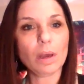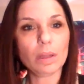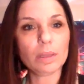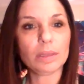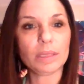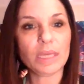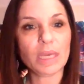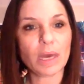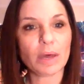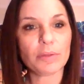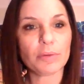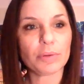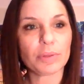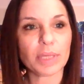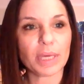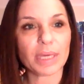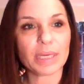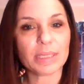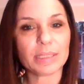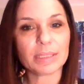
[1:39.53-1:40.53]
The other
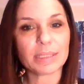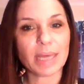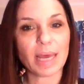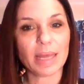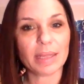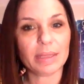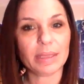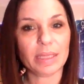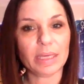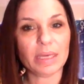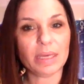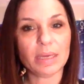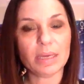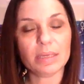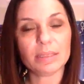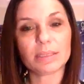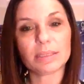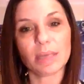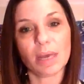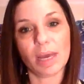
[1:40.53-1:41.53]
thing is that
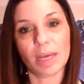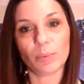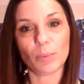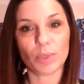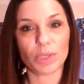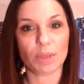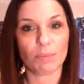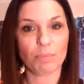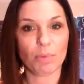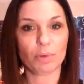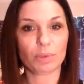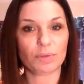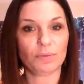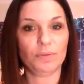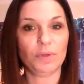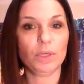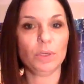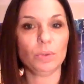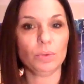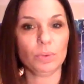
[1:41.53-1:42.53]
the sign with the most
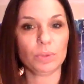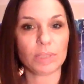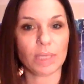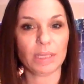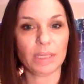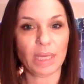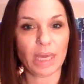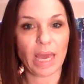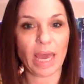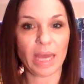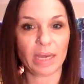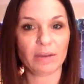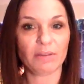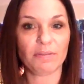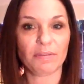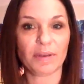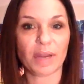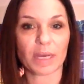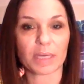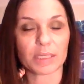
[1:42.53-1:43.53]
views at the end
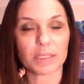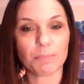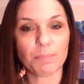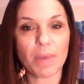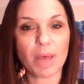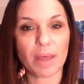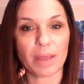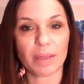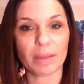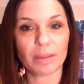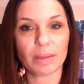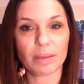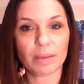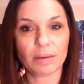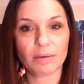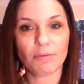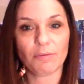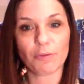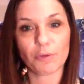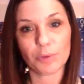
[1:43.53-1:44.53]
of next month
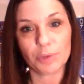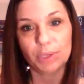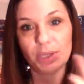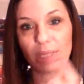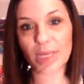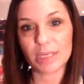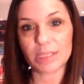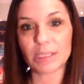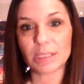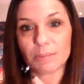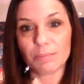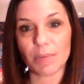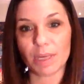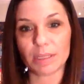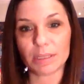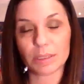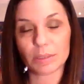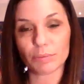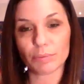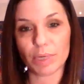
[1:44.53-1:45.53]
for this
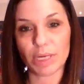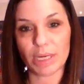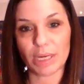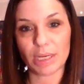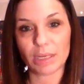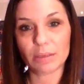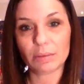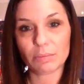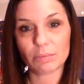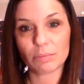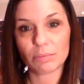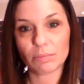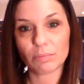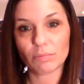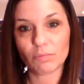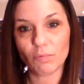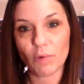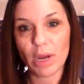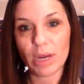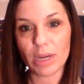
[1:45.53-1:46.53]
month's reading,
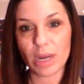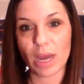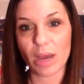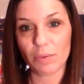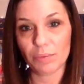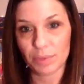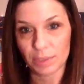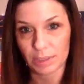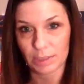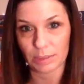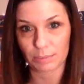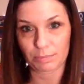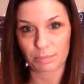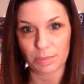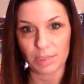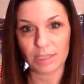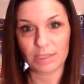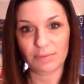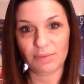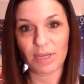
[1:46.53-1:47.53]
right now, this
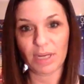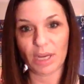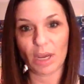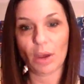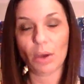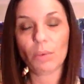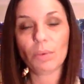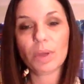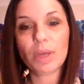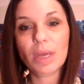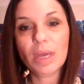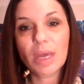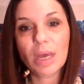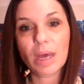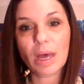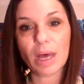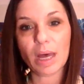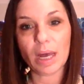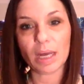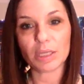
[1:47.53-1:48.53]
video,
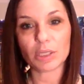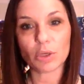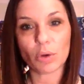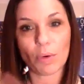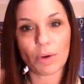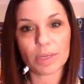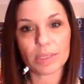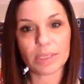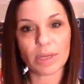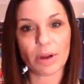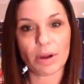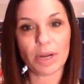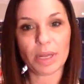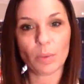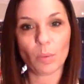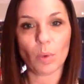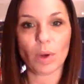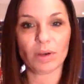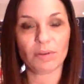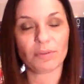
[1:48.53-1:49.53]
Taurus
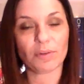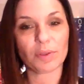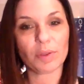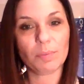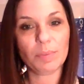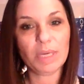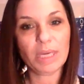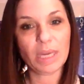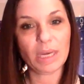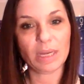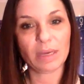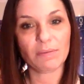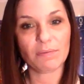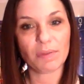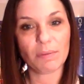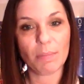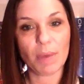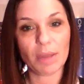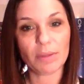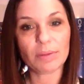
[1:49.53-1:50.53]
already won for the beginning
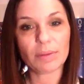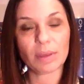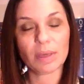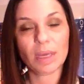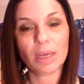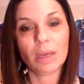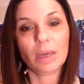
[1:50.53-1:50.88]
of the month